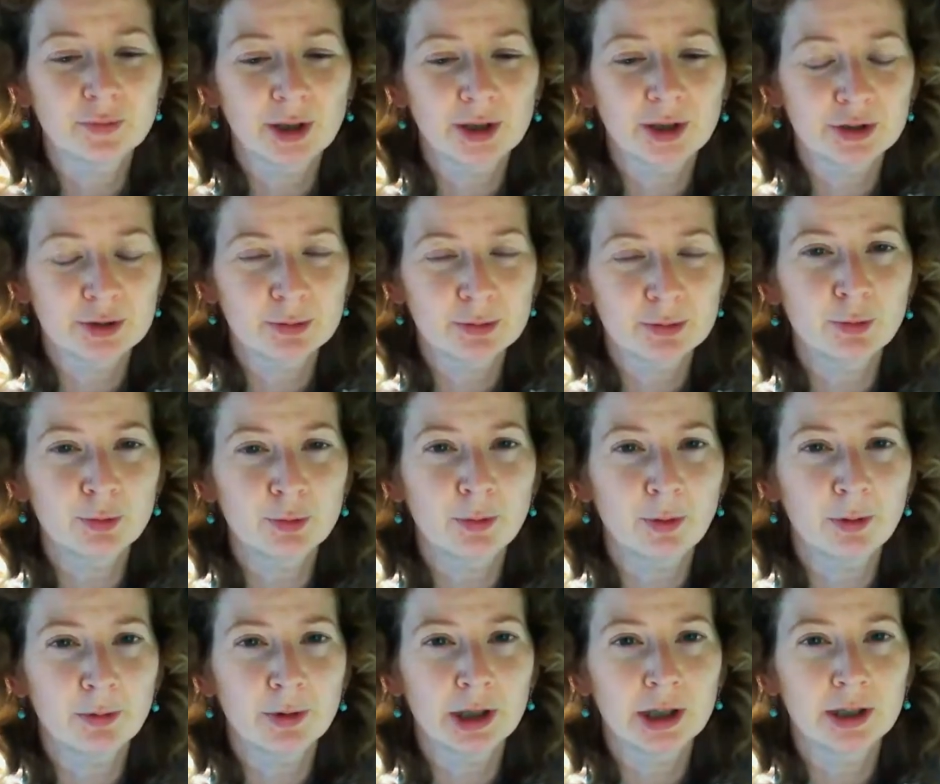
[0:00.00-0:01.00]
my husband would
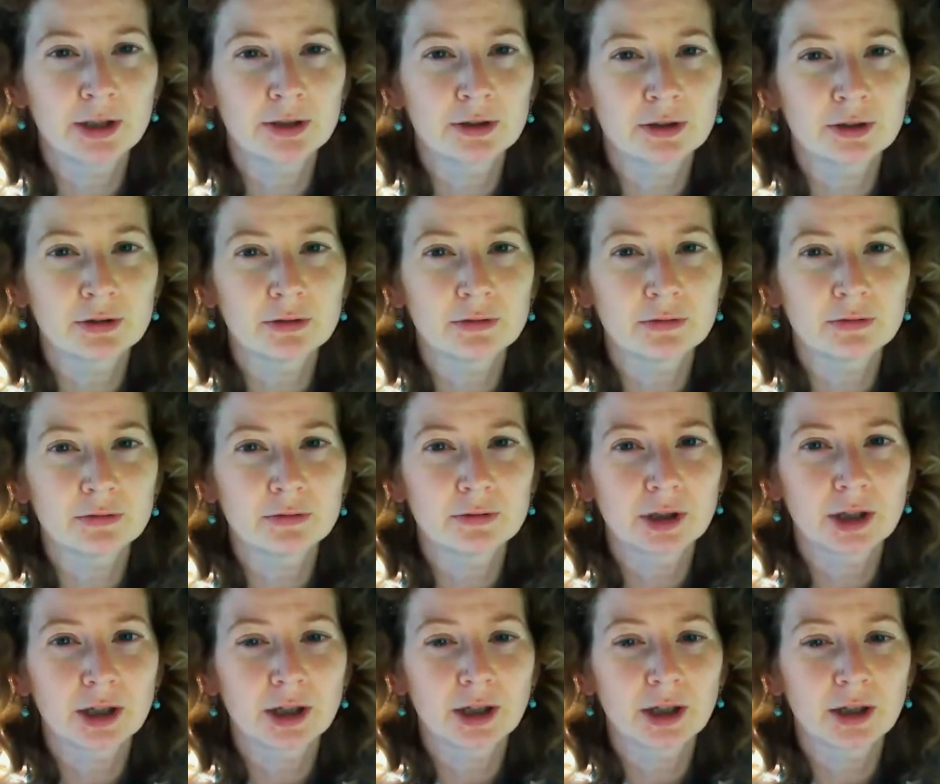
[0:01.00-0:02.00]
be willing to
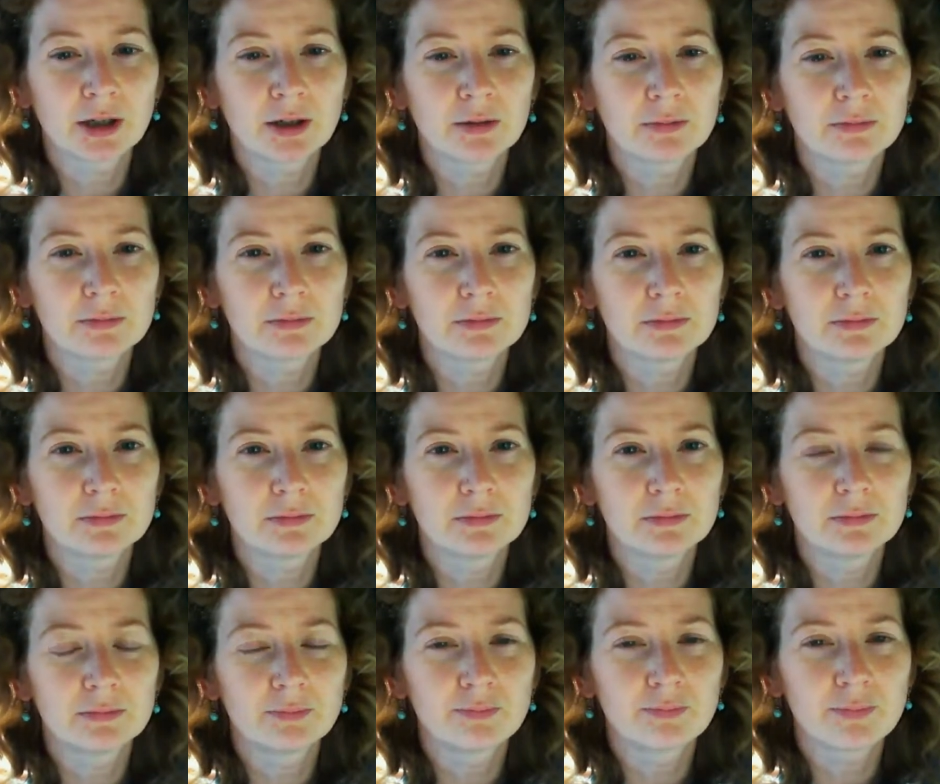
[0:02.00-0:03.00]

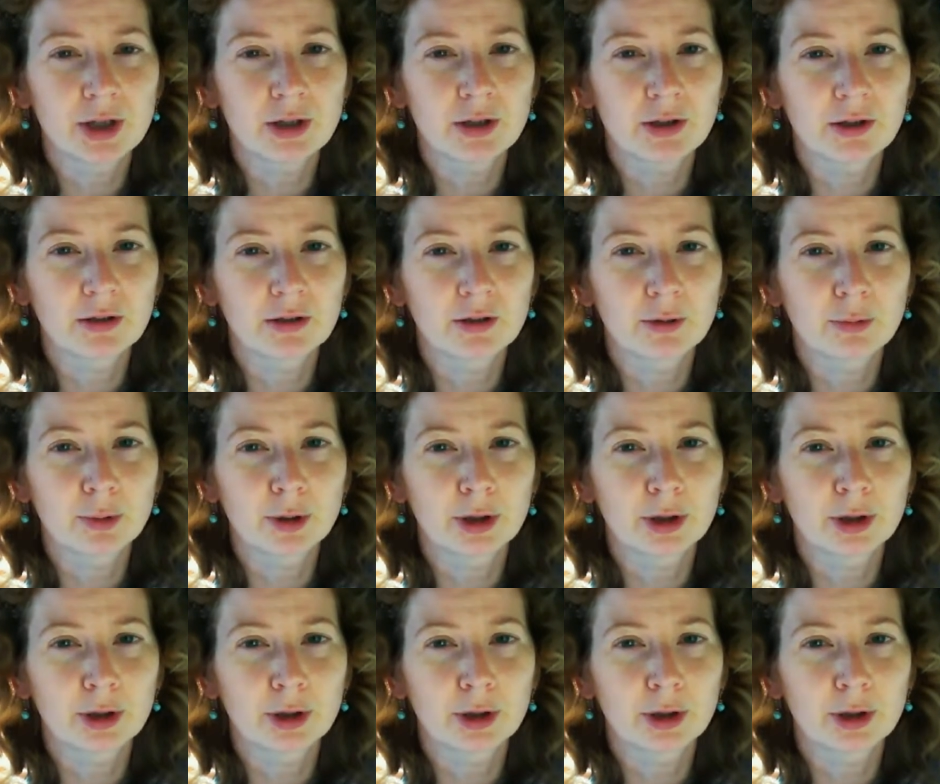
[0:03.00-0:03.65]
be a third